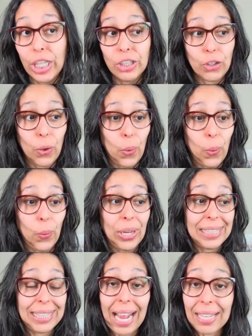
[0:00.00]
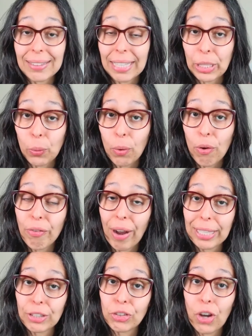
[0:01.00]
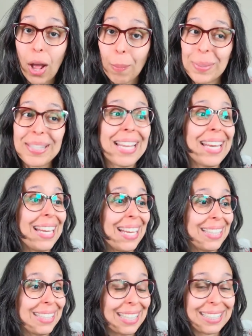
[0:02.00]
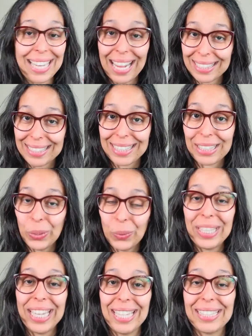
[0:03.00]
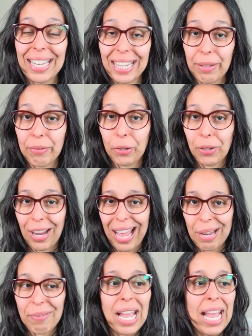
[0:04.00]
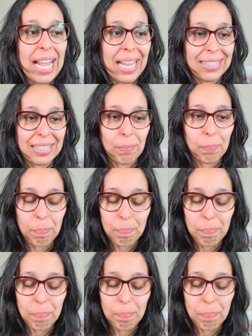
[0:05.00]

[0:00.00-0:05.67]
So yes, you will find jobs and yes, you can live your life as a